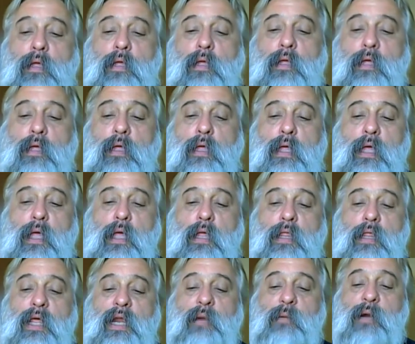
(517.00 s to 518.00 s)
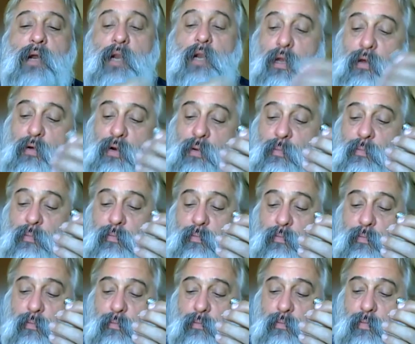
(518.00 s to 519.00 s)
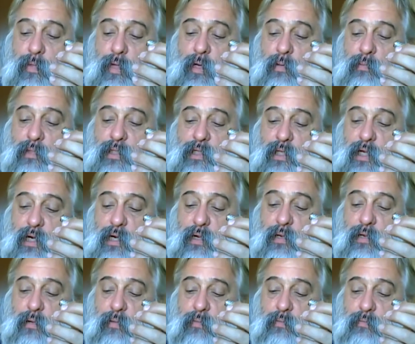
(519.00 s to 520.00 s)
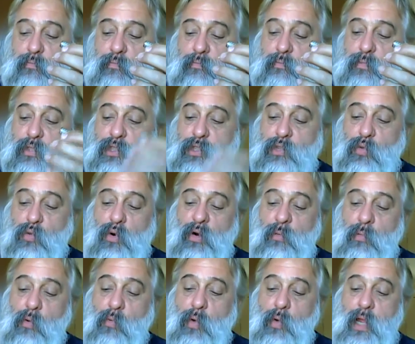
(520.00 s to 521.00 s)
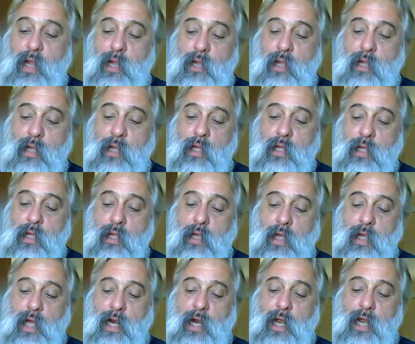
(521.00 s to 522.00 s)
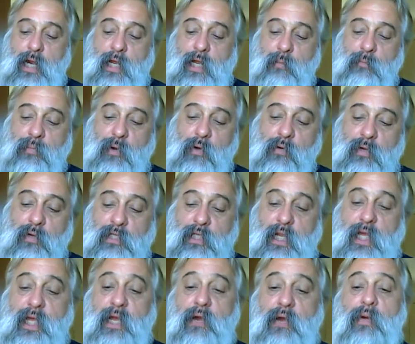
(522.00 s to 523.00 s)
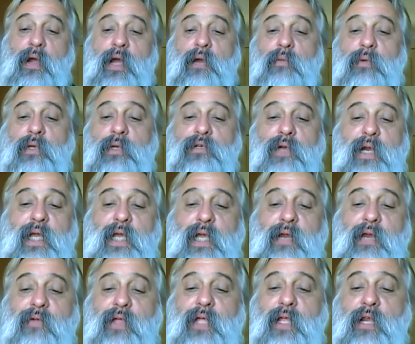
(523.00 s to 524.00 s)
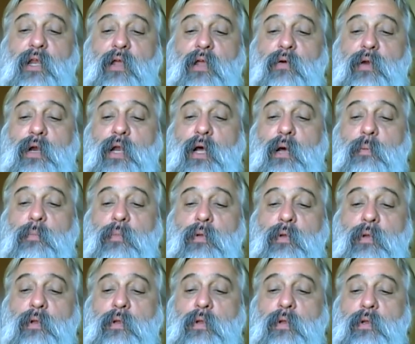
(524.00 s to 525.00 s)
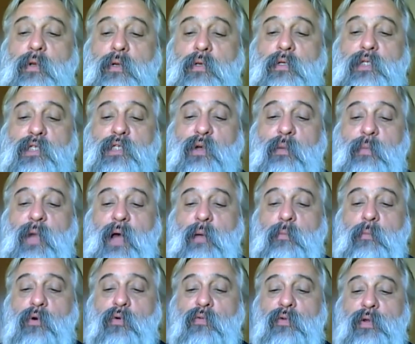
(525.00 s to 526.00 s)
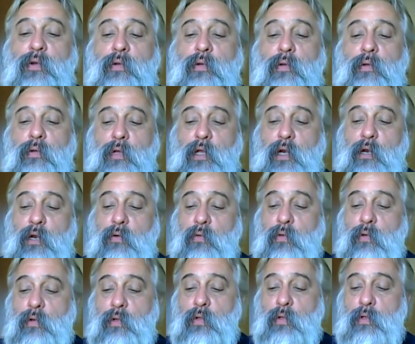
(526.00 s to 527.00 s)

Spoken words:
Then I'm going to load them, and I'm just going to store them away. Got a lot of components laying around. I'm going to try to get everything loaded up so I'm not moving, you know,